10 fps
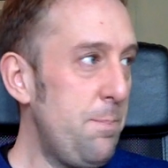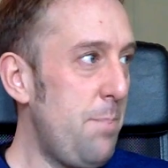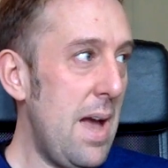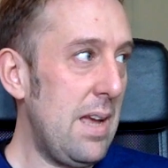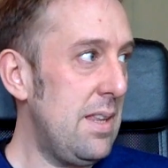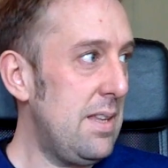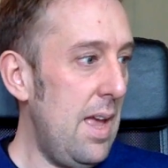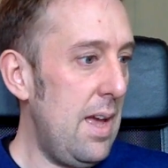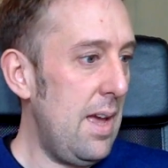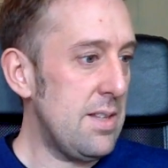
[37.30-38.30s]
Back in the
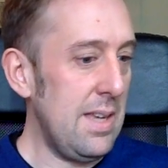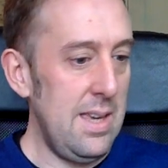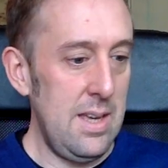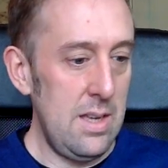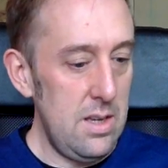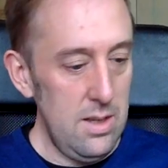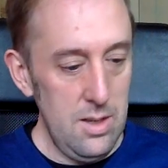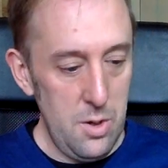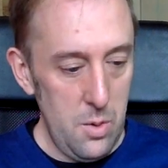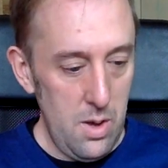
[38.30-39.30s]
day, as a kid,
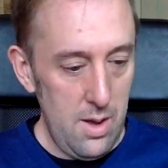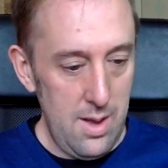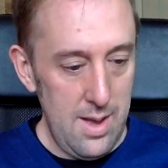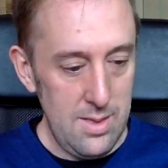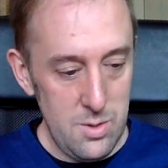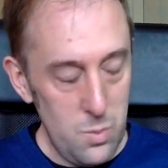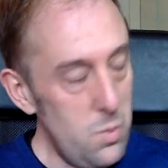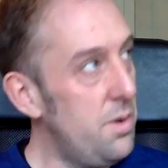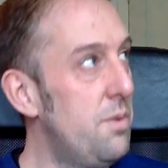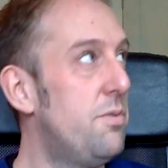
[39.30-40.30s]
I had this
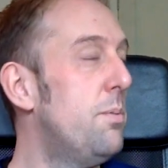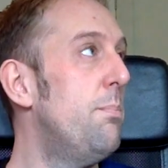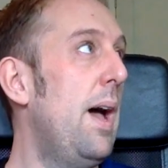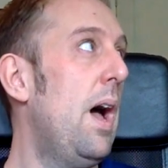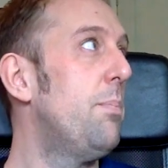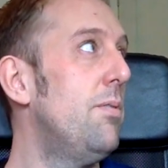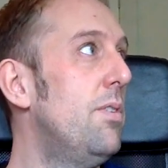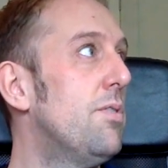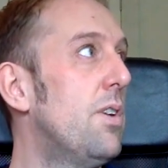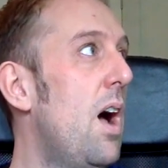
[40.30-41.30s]
wonderful map of
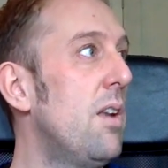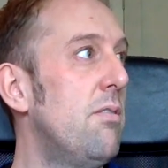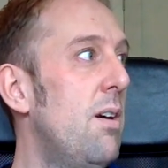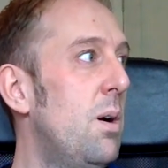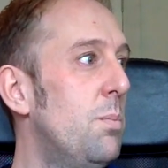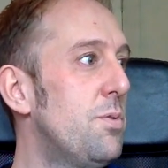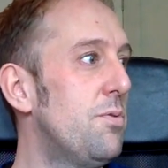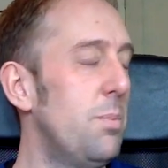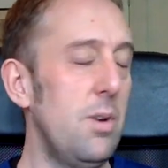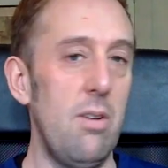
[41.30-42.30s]
the Forgotten Realms
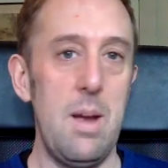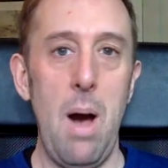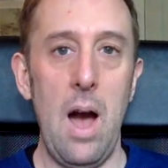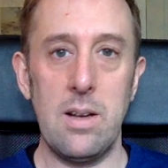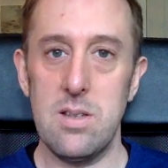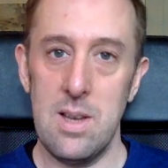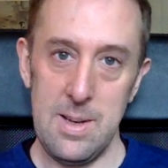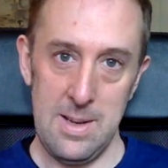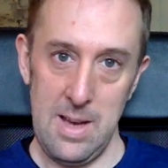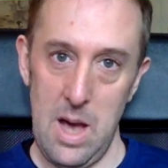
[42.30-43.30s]
from the gray box
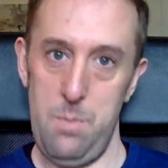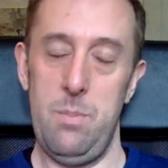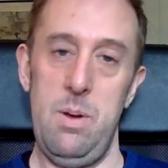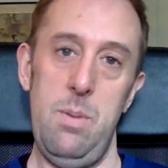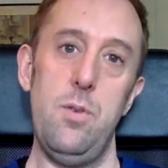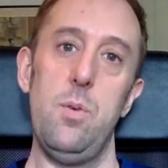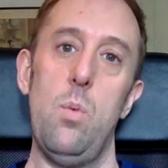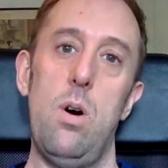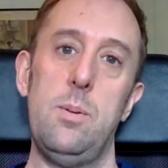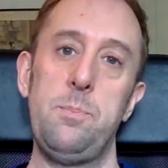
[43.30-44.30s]
up on my bedroom
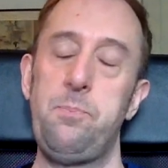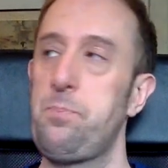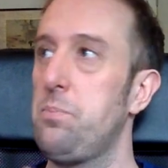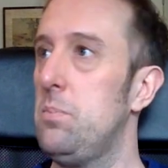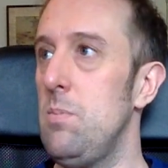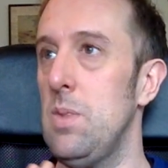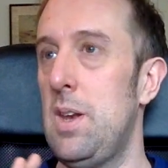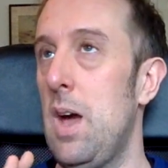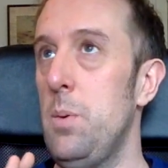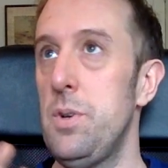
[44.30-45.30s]
wall,
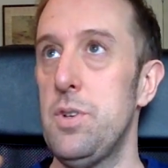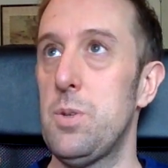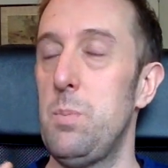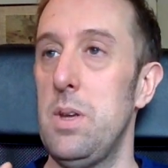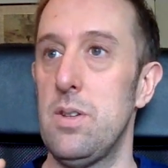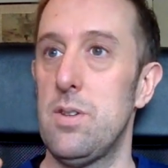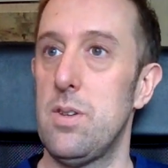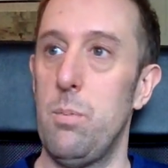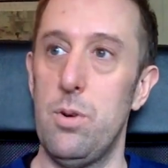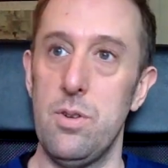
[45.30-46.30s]
and I would just spend
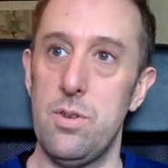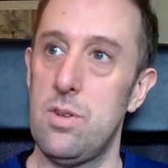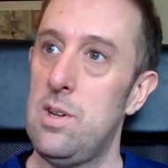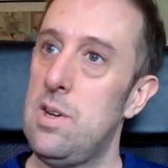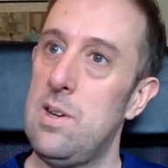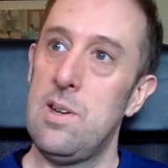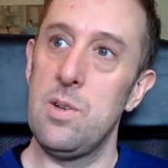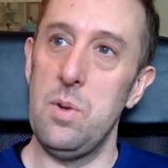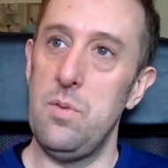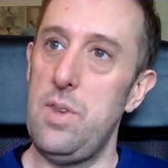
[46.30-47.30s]
summers
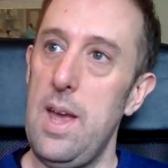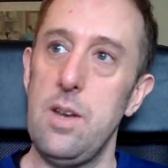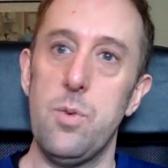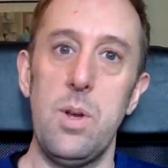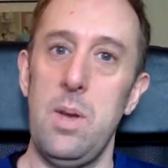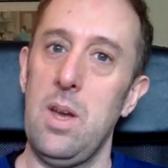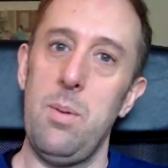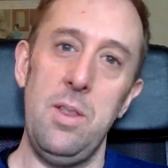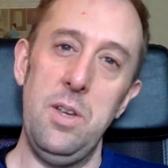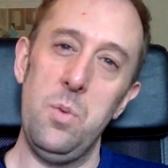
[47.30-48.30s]
sort of daydreaming
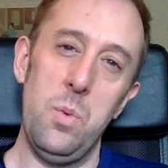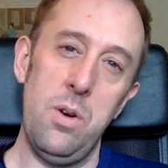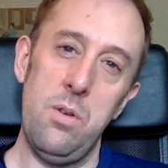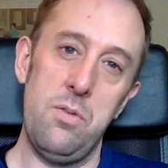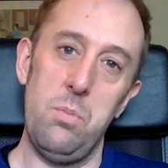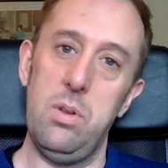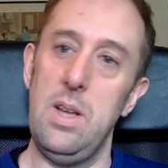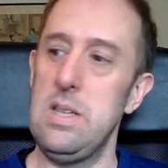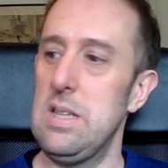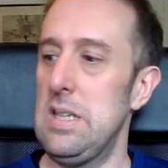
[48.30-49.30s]
about these wonderful
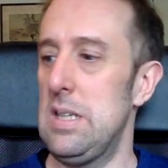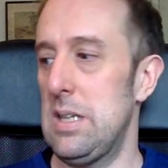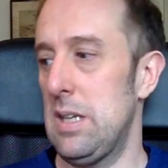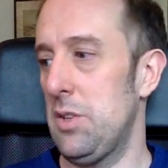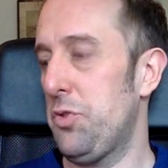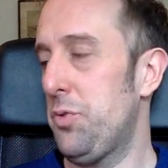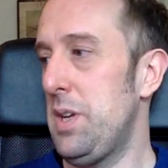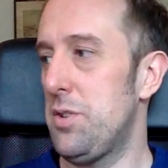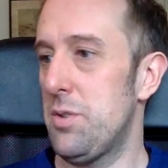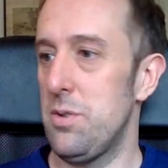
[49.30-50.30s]
places and
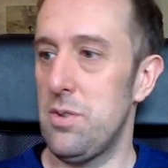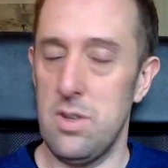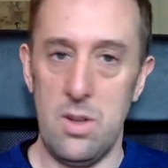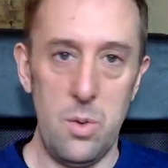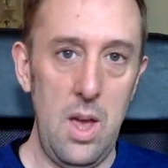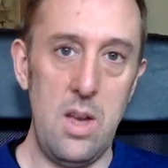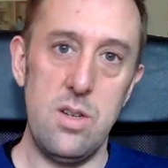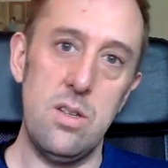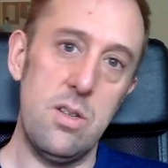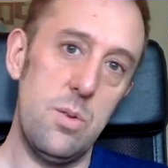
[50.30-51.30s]
creatures and
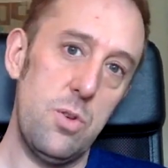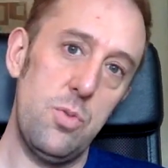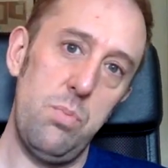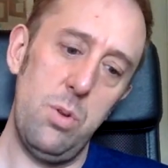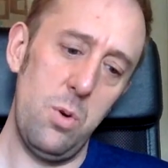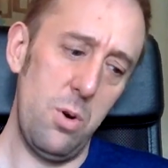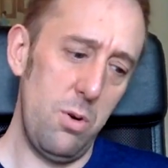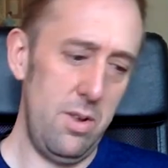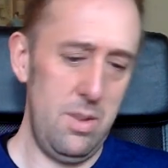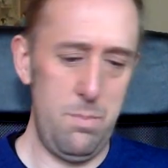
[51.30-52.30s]
locations to
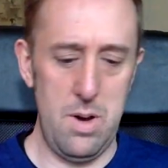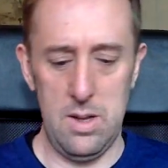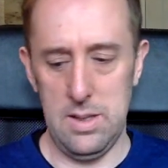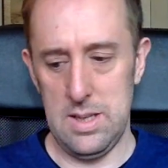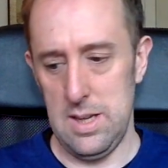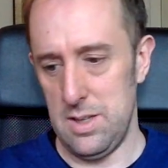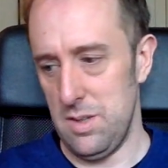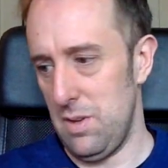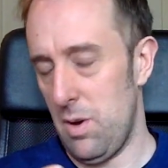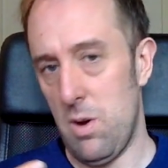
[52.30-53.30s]
explore and the politics
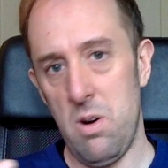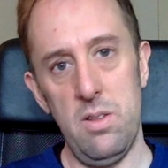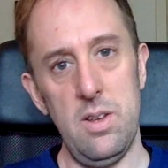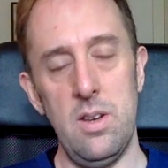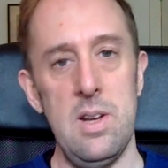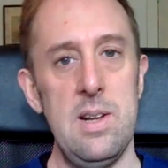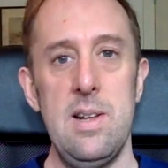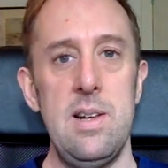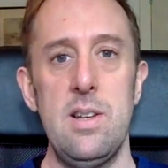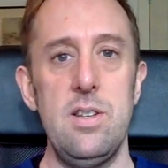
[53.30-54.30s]
of it all and
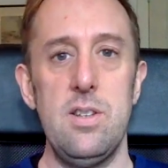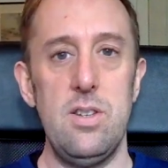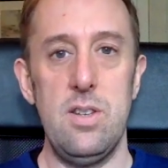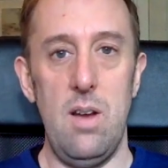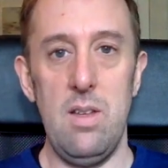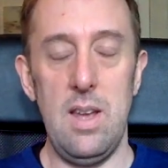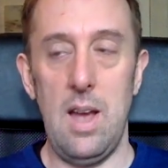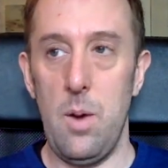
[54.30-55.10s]
just everything.